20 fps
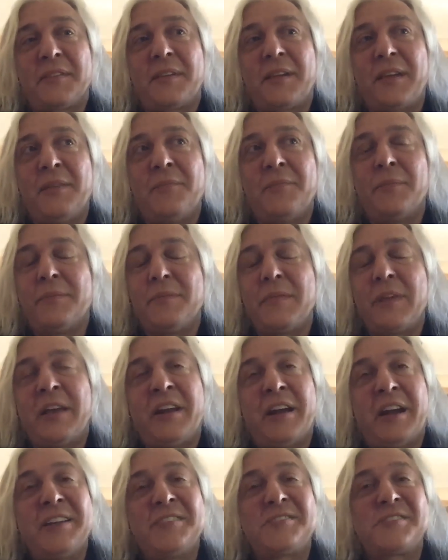in in
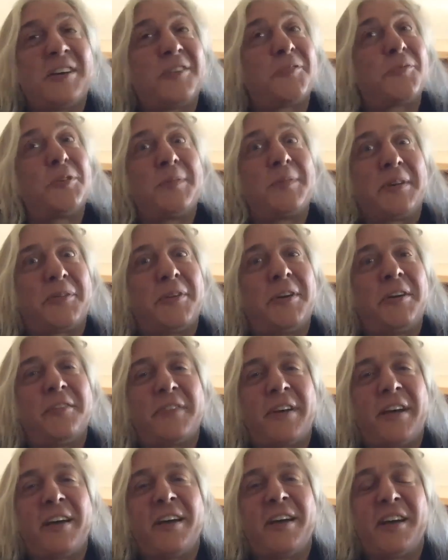hindsight would have been great
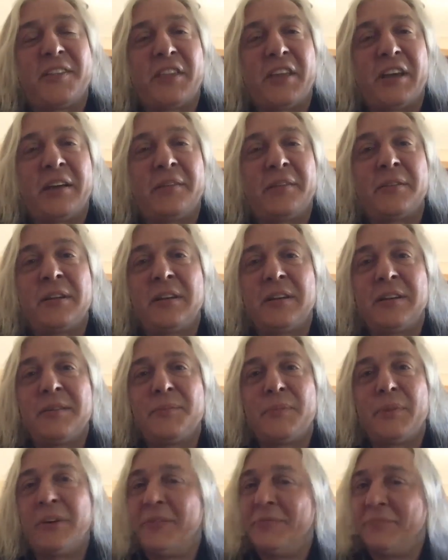if I had that.
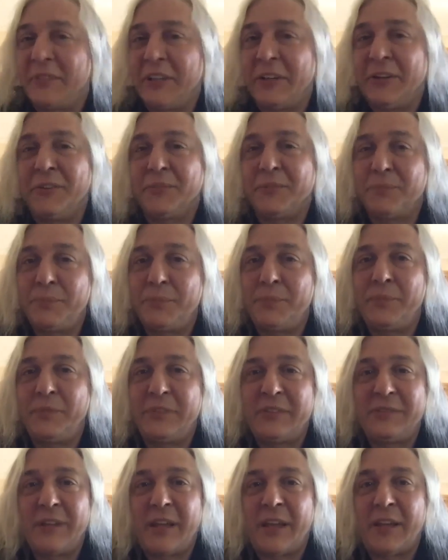But you know,
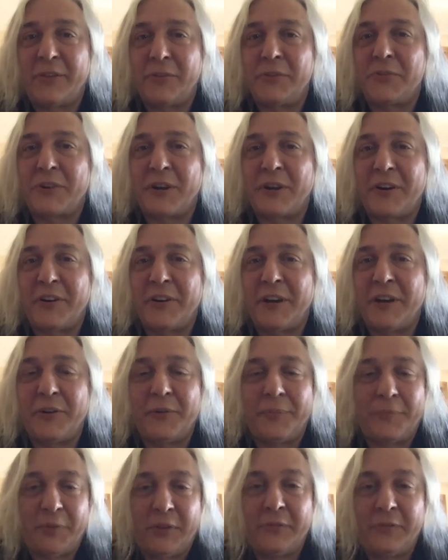as you started out
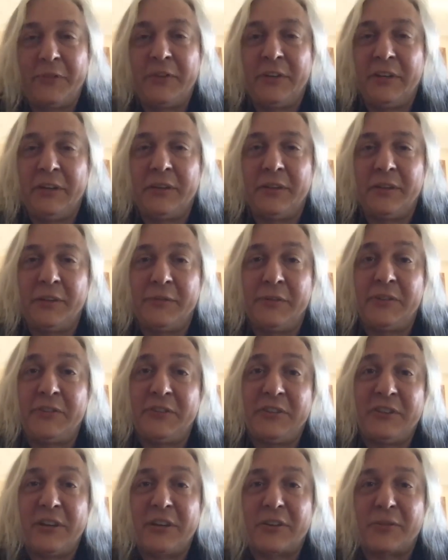the v, the
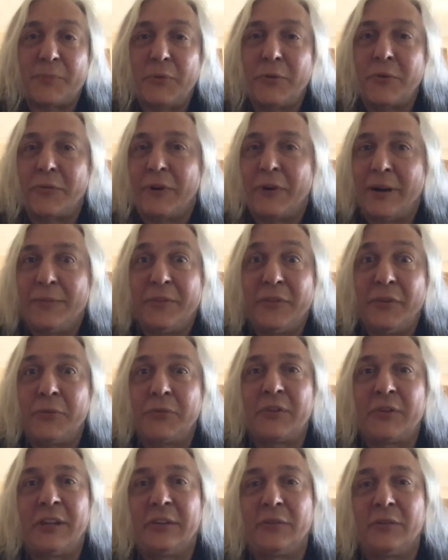VCDX program,
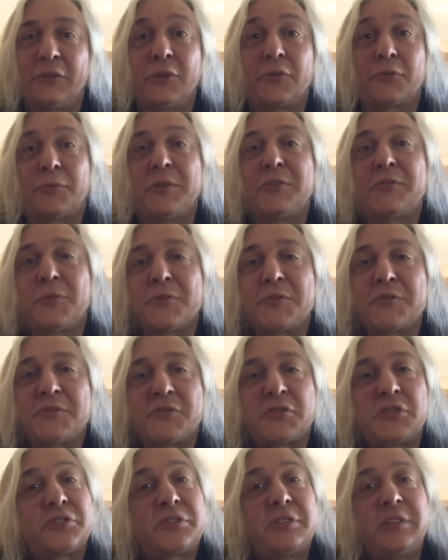those things those resources
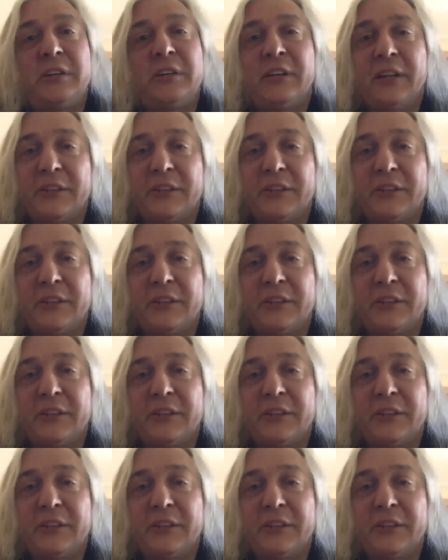just didn't